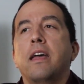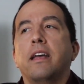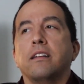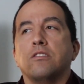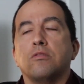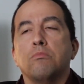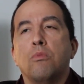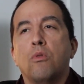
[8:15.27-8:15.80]

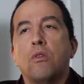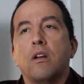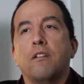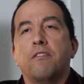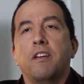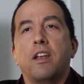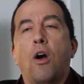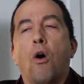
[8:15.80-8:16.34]
it's more
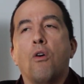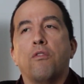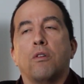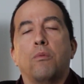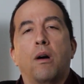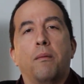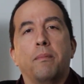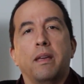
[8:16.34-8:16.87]
of an
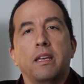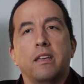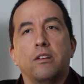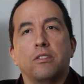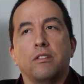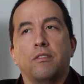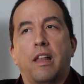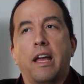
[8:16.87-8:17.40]
overwhelming guilt of